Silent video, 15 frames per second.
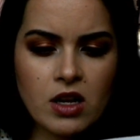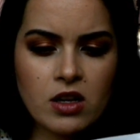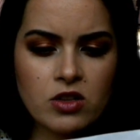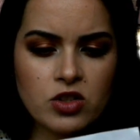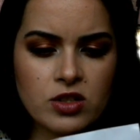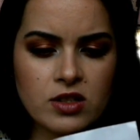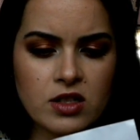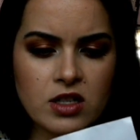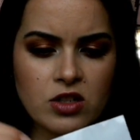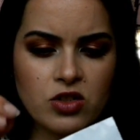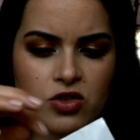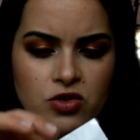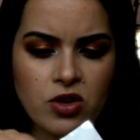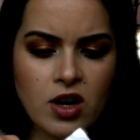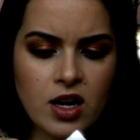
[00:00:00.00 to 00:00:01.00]
Just these
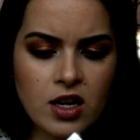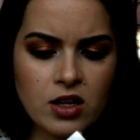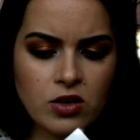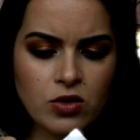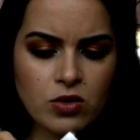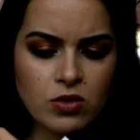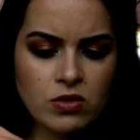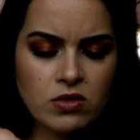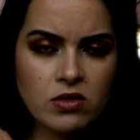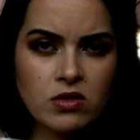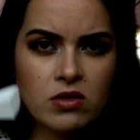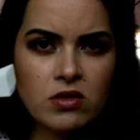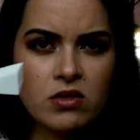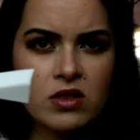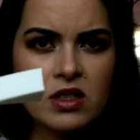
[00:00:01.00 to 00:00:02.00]
triangle
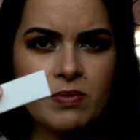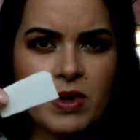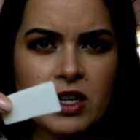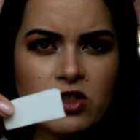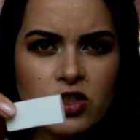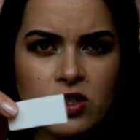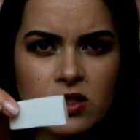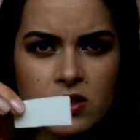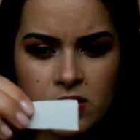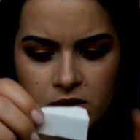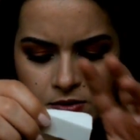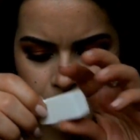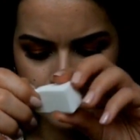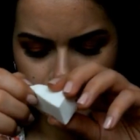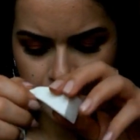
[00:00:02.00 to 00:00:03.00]

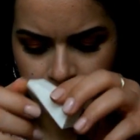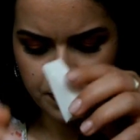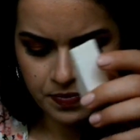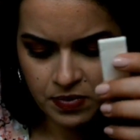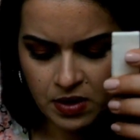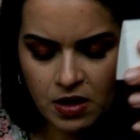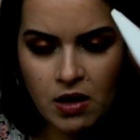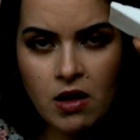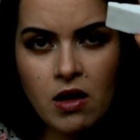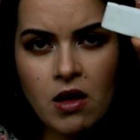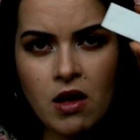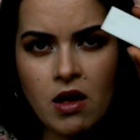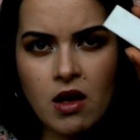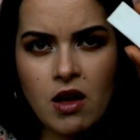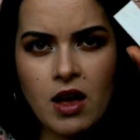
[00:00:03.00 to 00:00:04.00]
sponges.
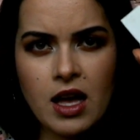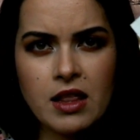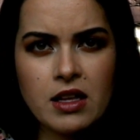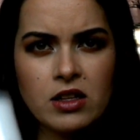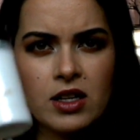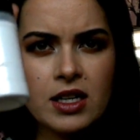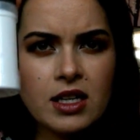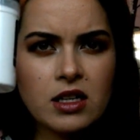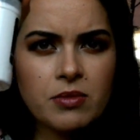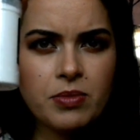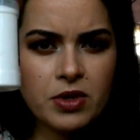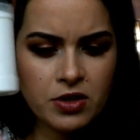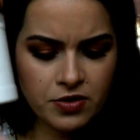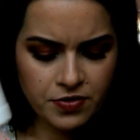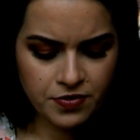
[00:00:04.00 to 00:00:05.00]
And then I get a
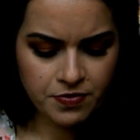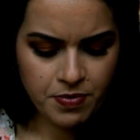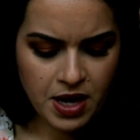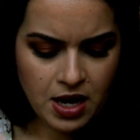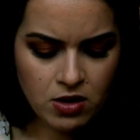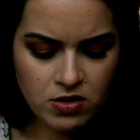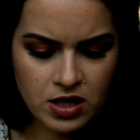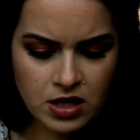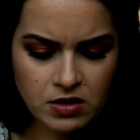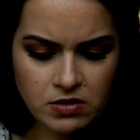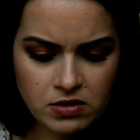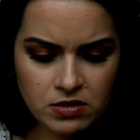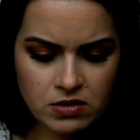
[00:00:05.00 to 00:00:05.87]
bit of powder,